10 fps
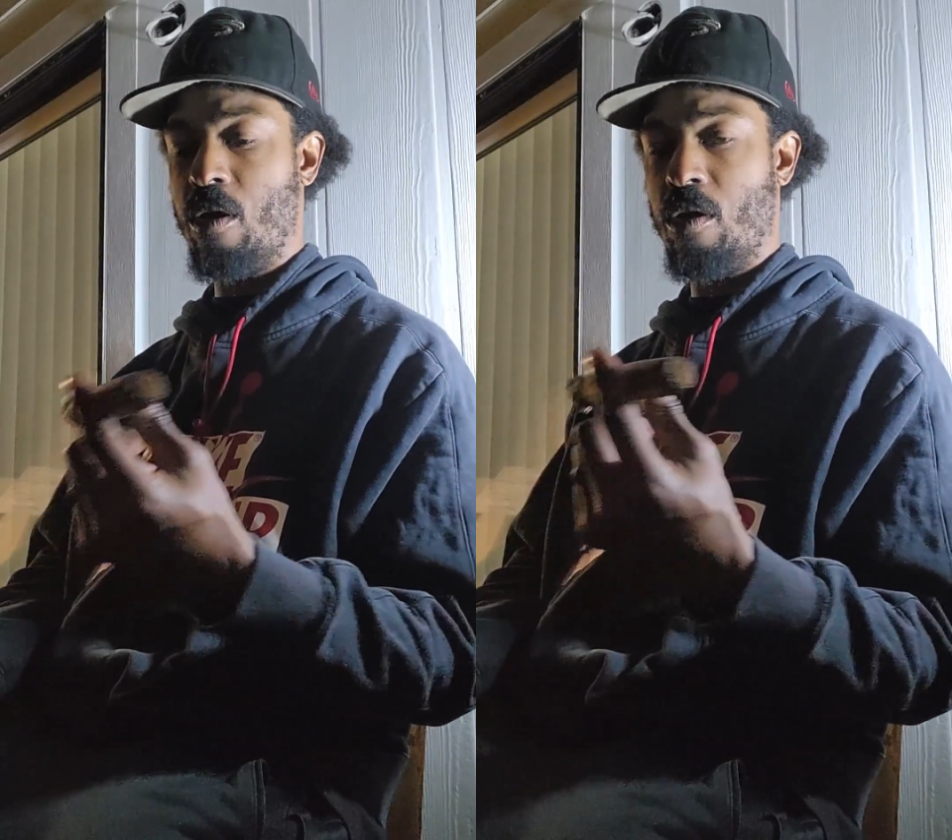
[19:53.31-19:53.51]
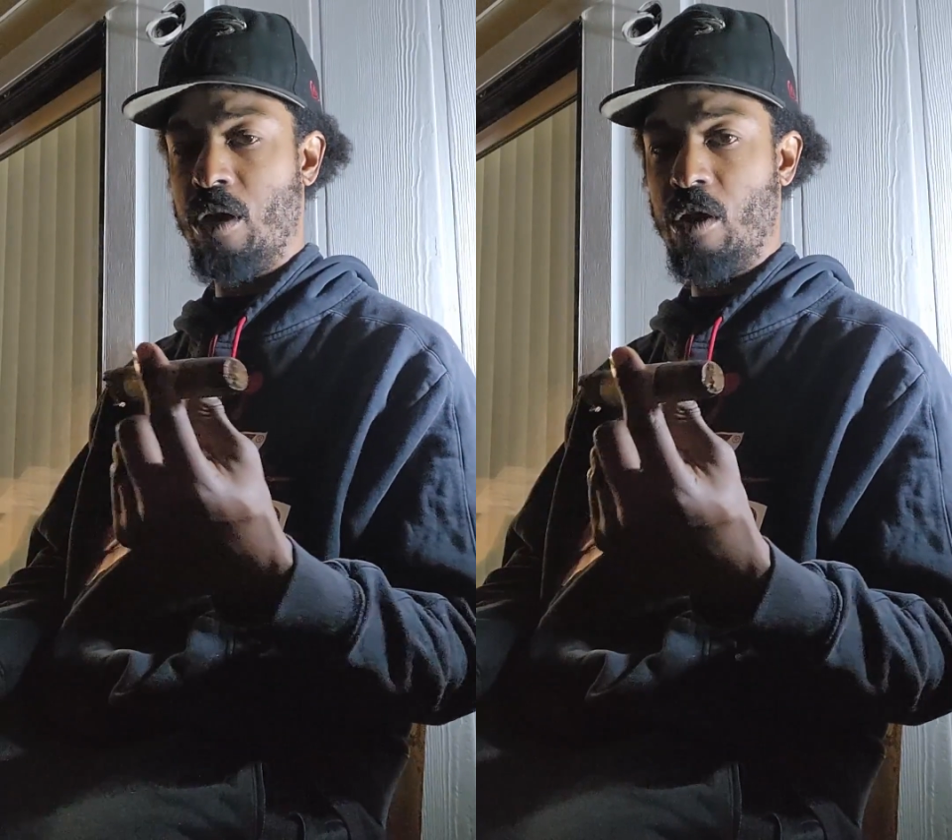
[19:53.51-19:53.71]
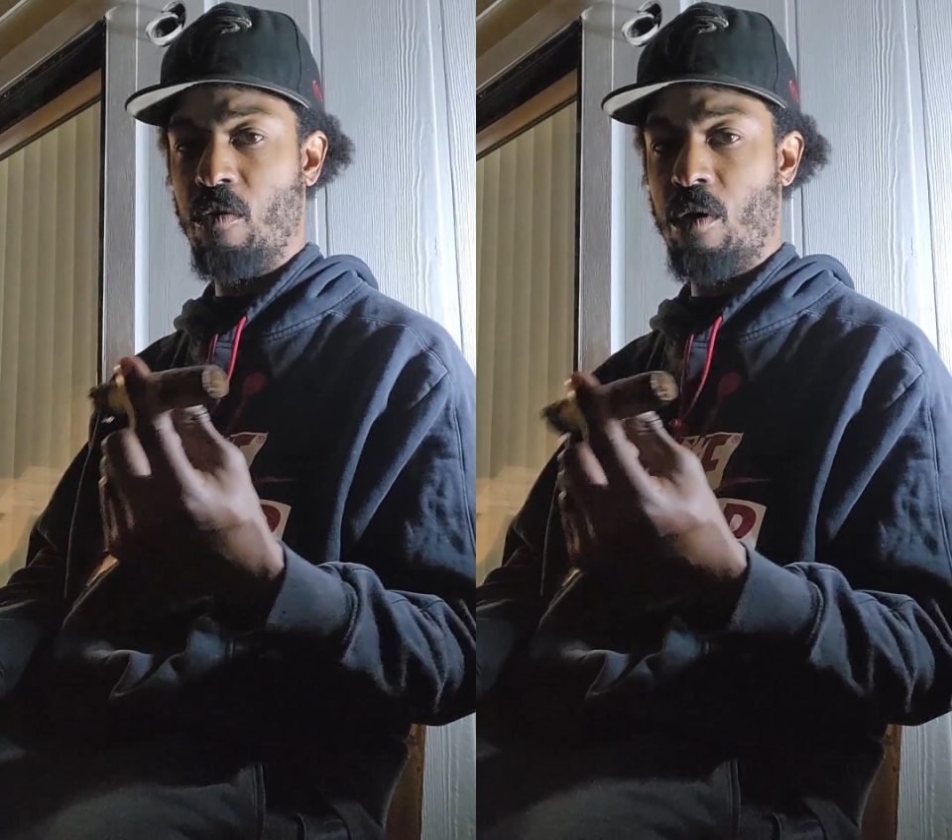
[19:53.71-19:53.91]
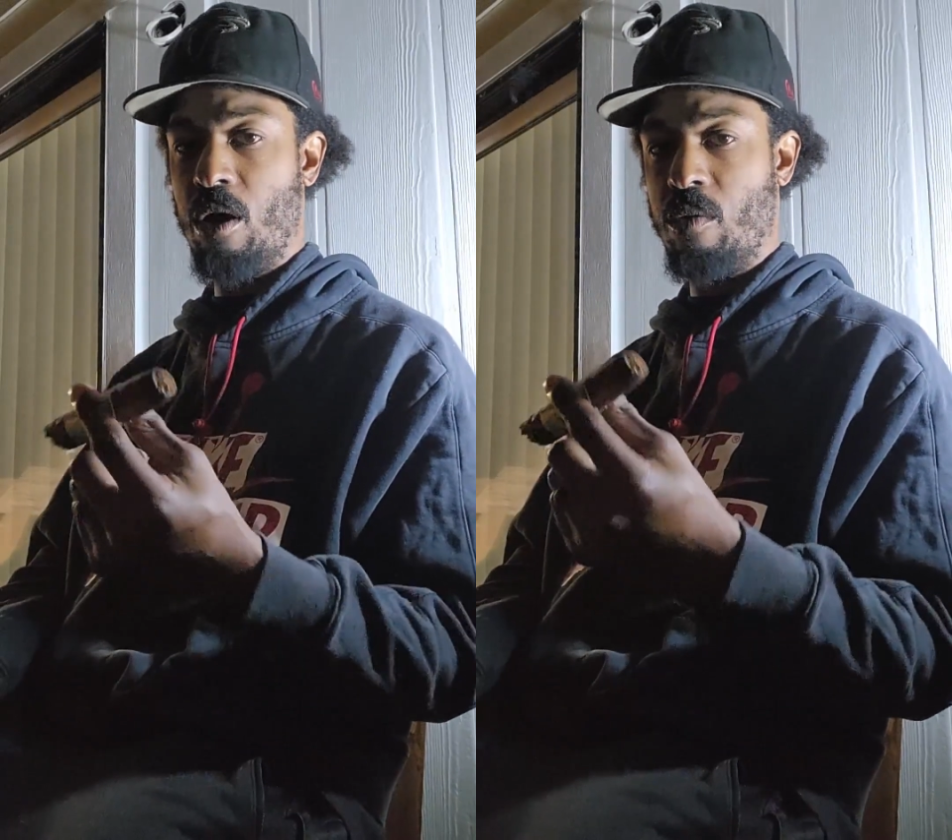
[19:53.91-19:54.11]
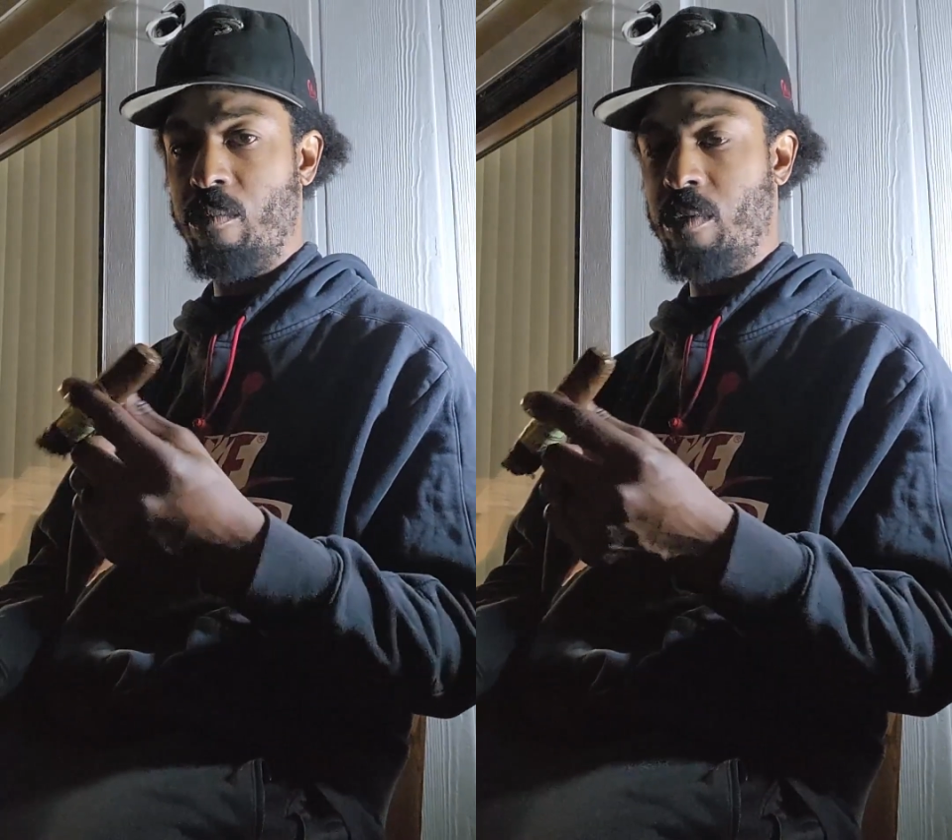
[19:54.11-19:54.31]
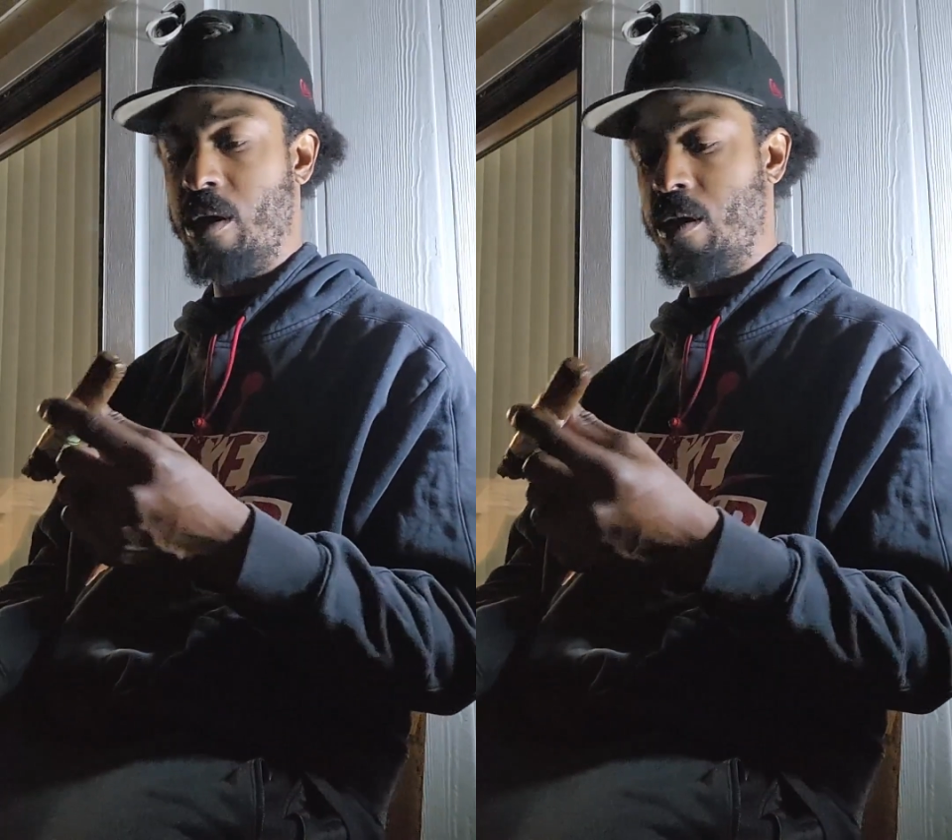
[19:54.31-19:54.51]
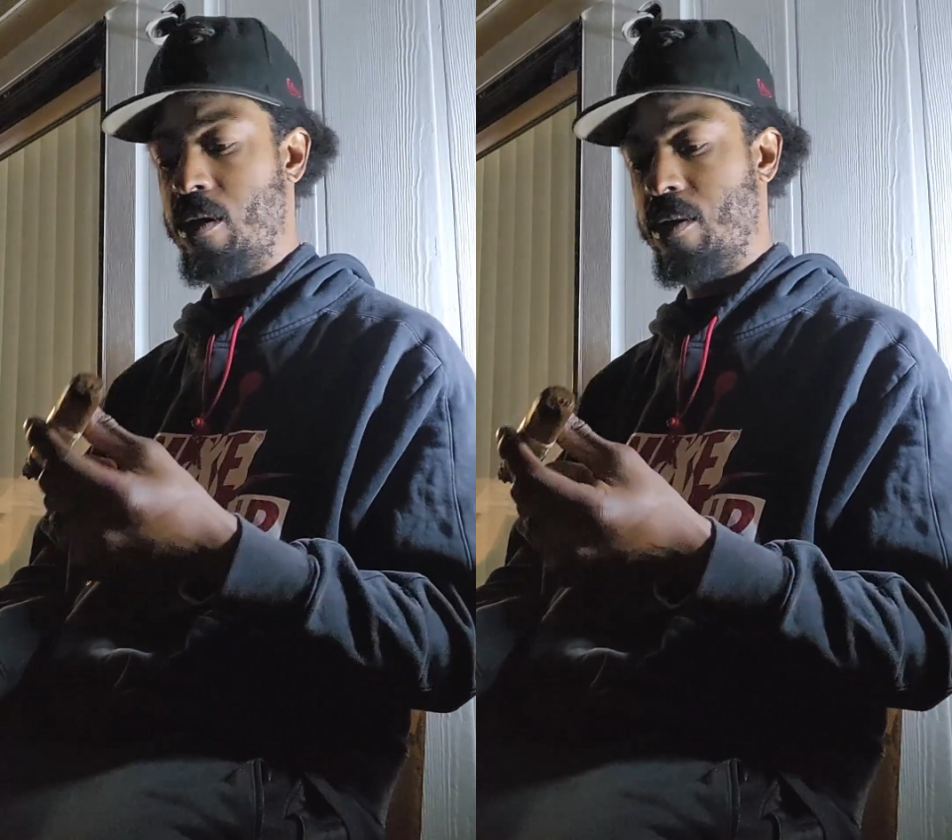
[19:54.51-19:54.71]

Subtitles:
all Nicaraguan blend.